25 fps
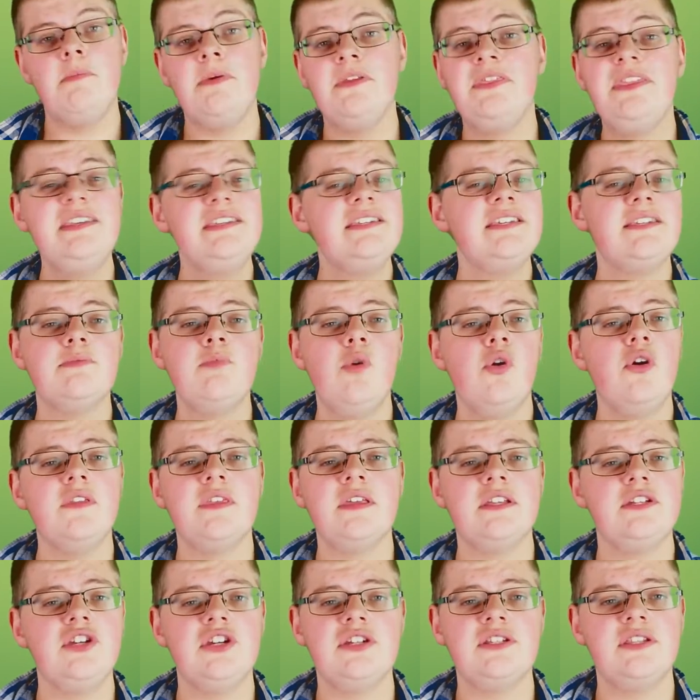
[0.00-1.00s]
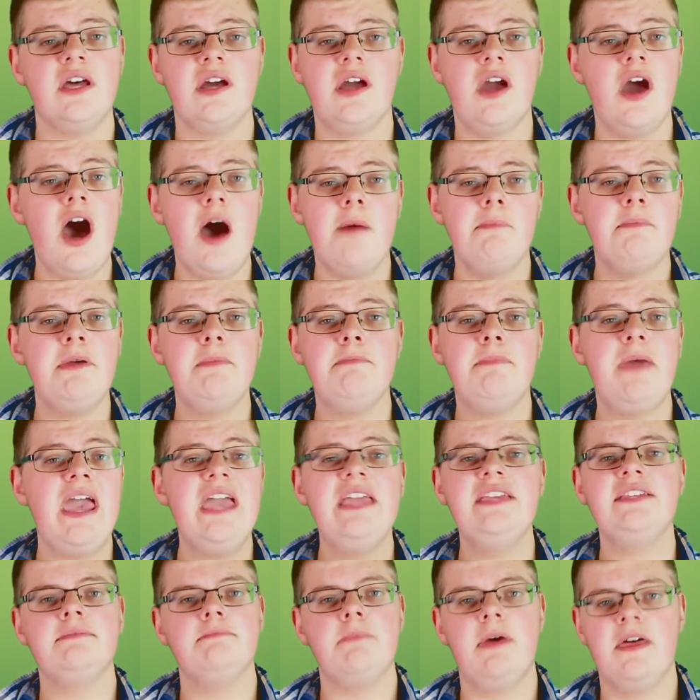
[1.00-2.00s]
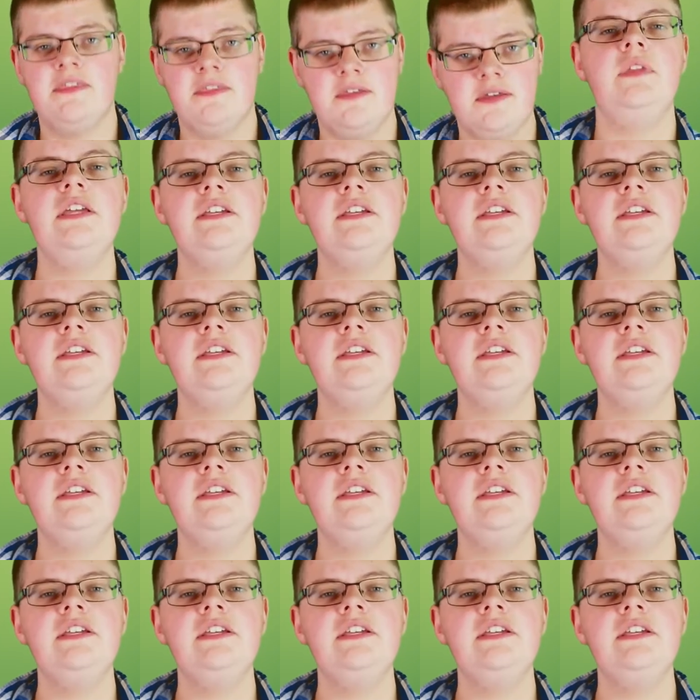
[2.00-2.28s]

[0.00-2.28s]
But this is more than just a copy-paste method.